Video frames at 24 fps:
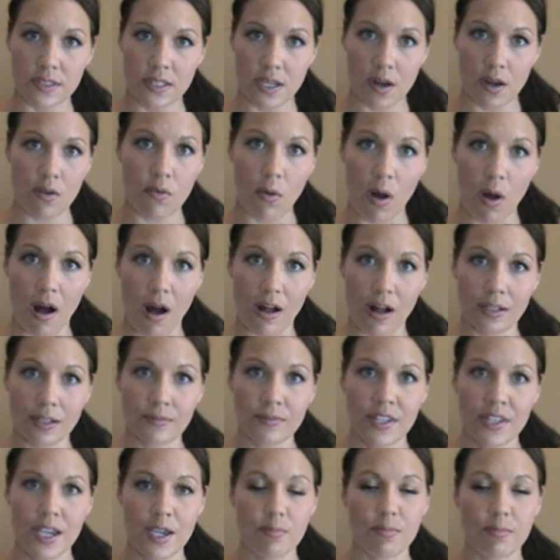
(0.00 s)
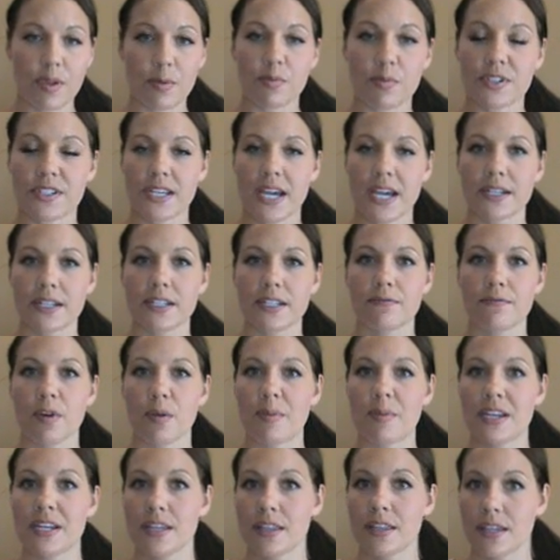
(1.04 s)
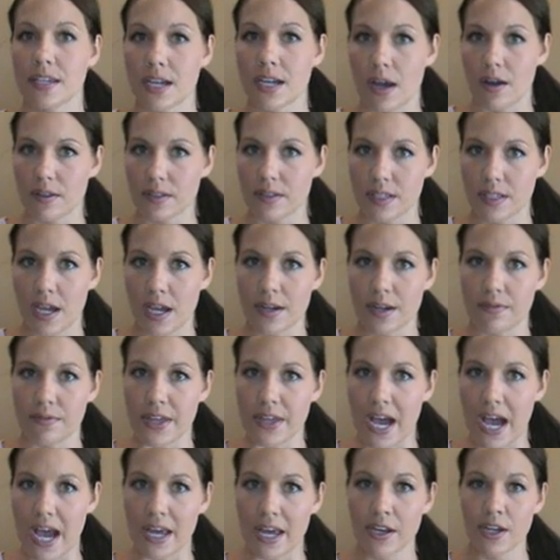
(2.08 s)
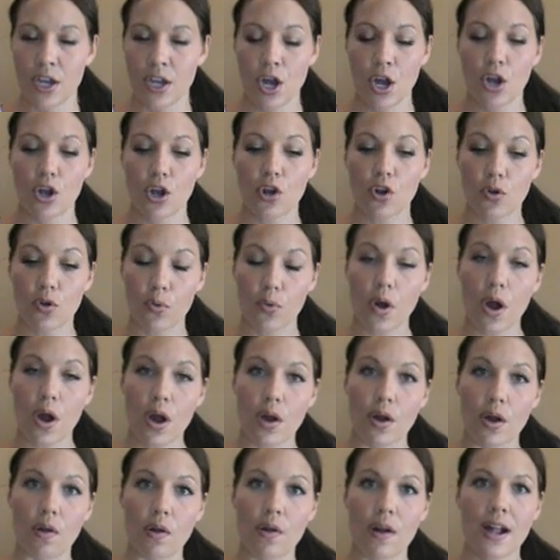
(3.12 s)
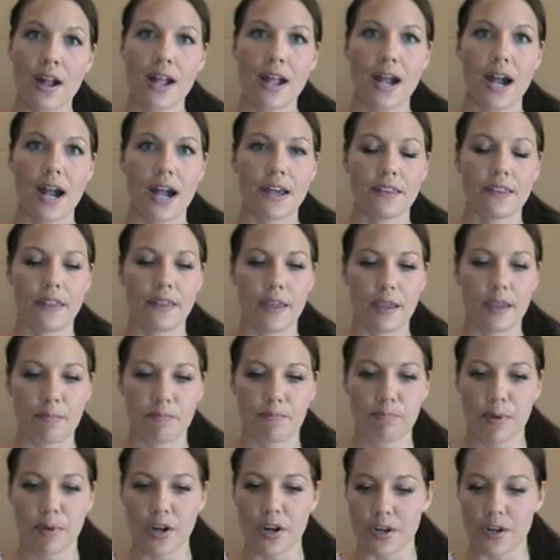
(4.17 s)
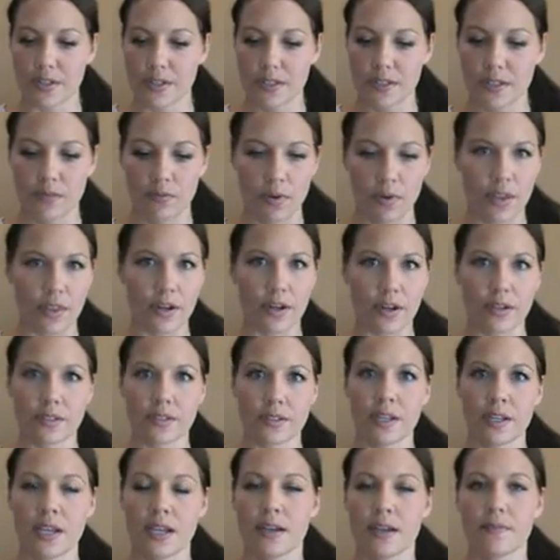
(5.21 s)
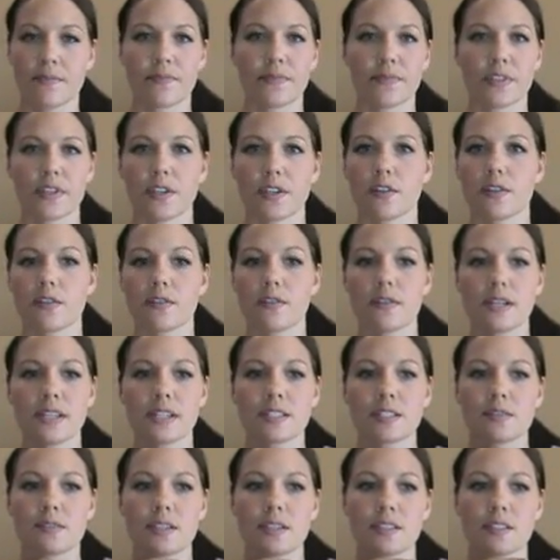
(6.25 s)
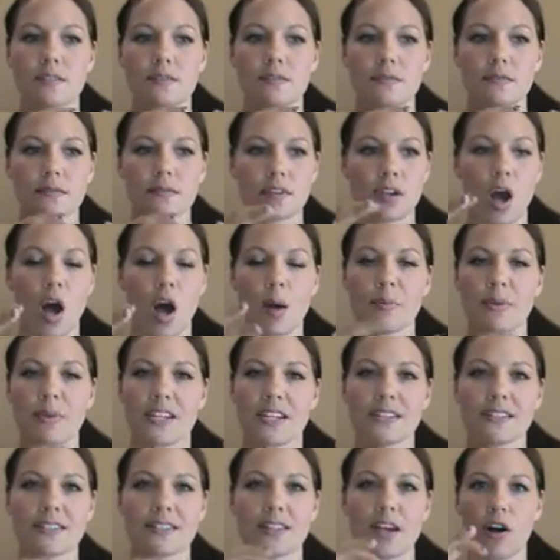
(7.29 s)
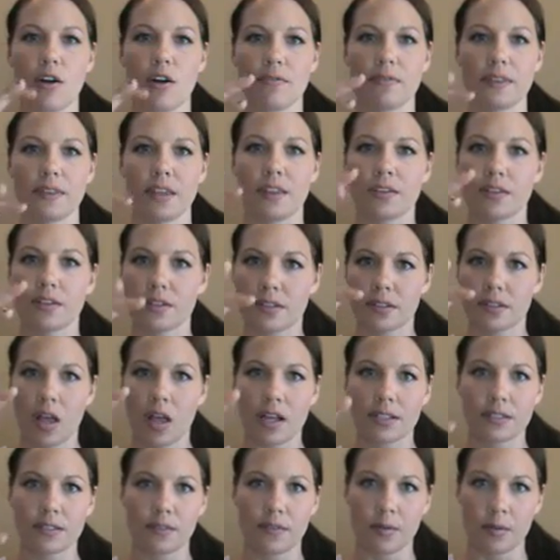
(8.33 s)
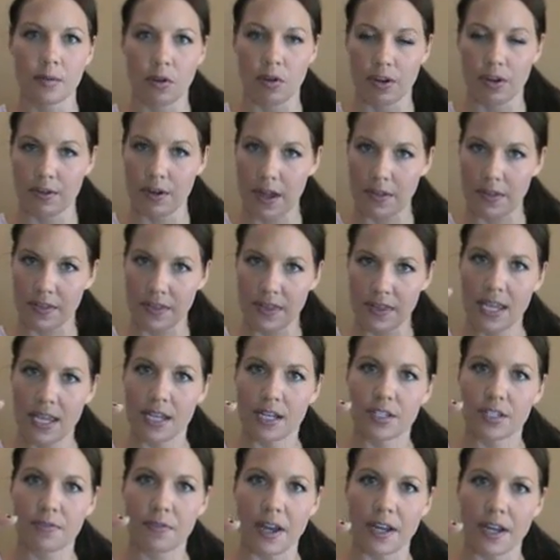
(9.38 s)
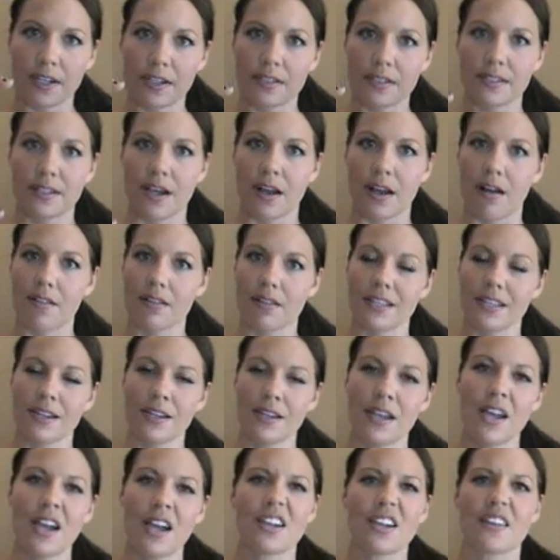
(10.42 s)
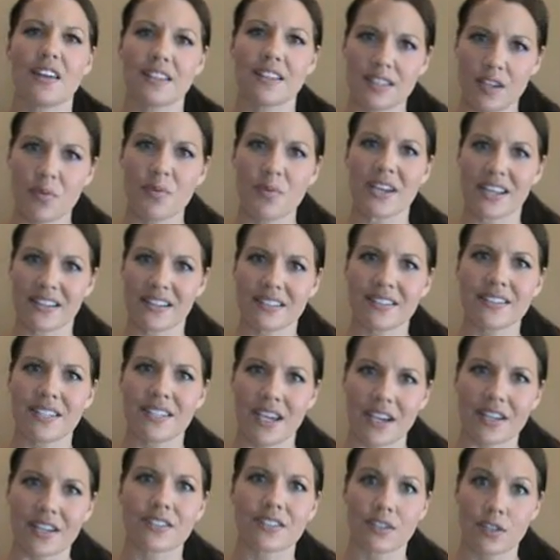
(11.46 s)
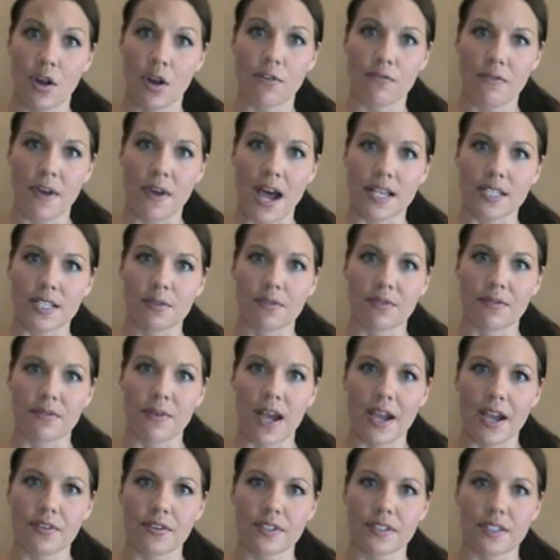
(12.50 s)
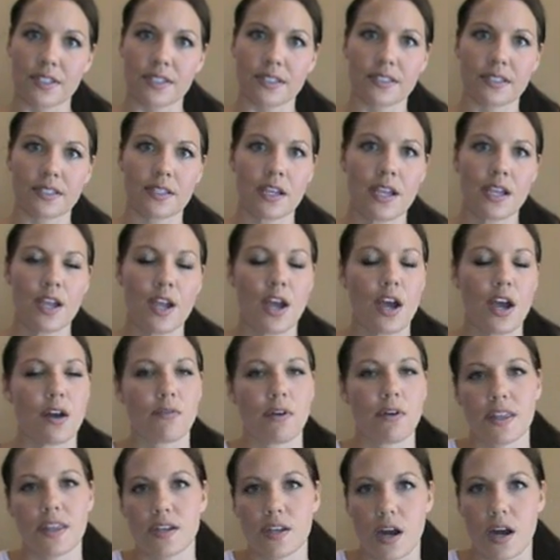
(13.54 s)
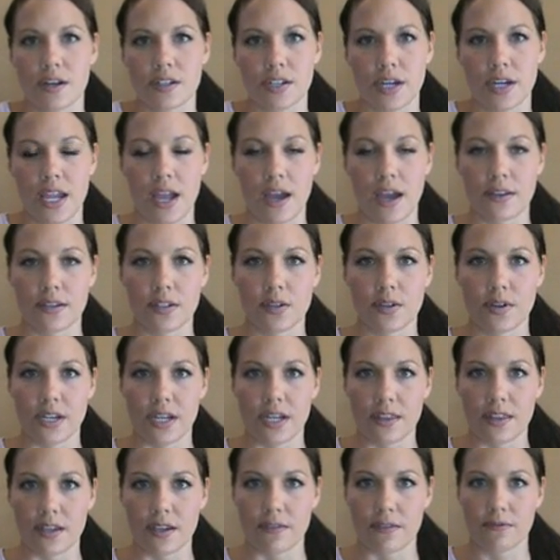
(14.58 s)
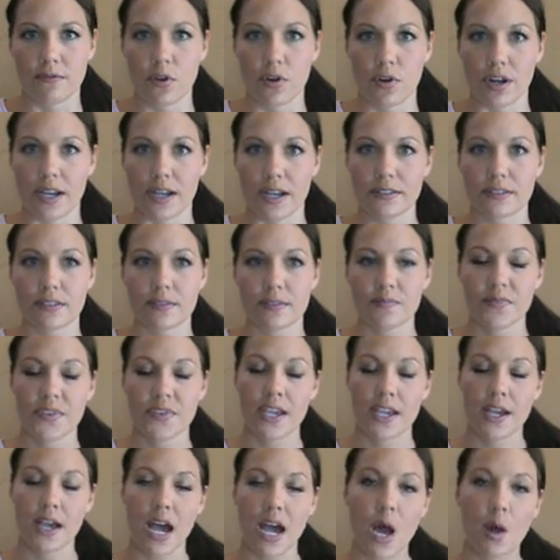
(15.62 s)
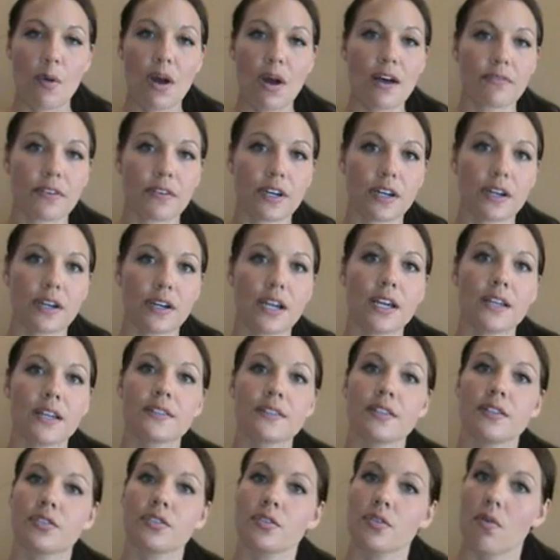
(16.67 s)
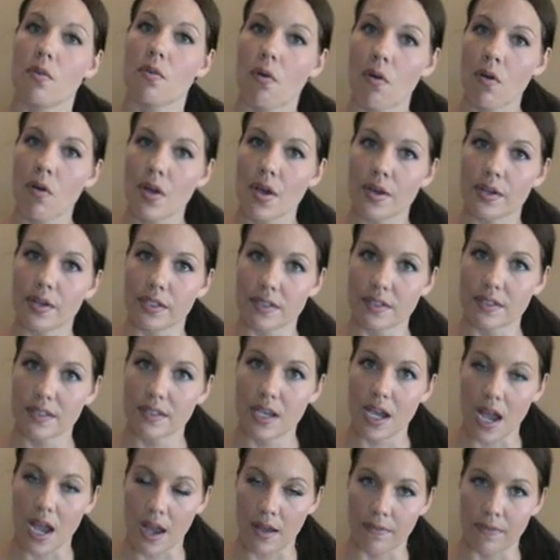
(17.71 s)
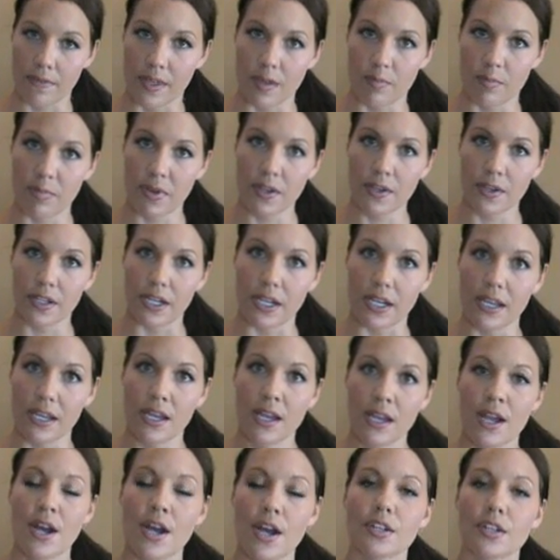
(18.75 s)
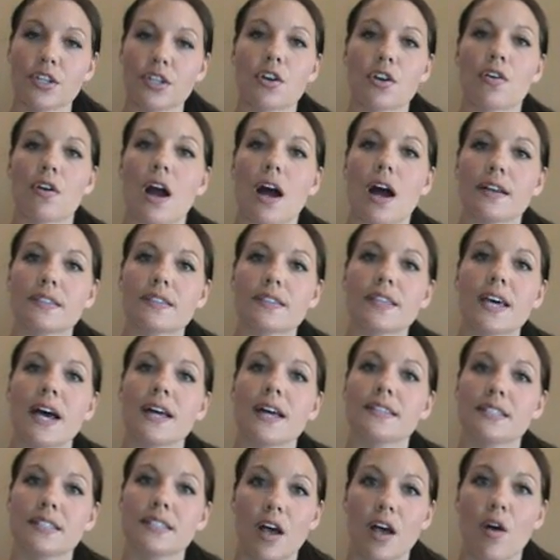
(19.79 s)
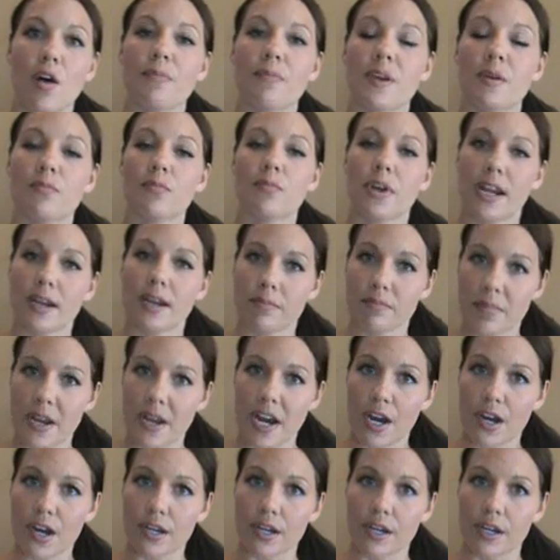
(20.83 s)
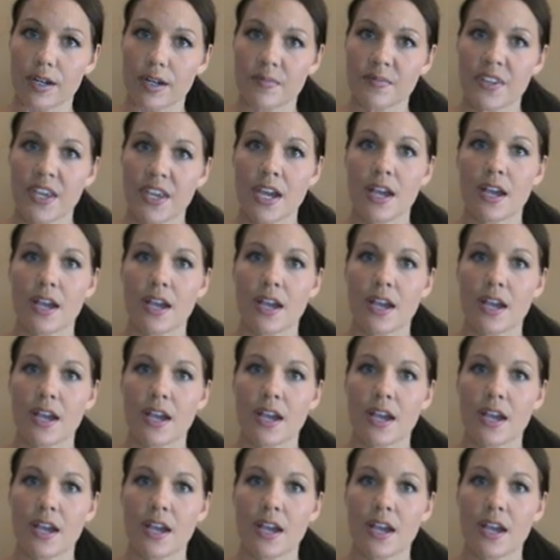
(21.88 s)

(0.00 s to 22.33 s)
cell wall, be protected from anything outside of that, grow, and then they burst where there's, it's copied itself, and then there's lots of them going around, and they each find a cell, and that's how we get sick so fast with viruses, and why the doctor can't do anything for us. However, essential oils have the ability to cross that cell membrane barrier.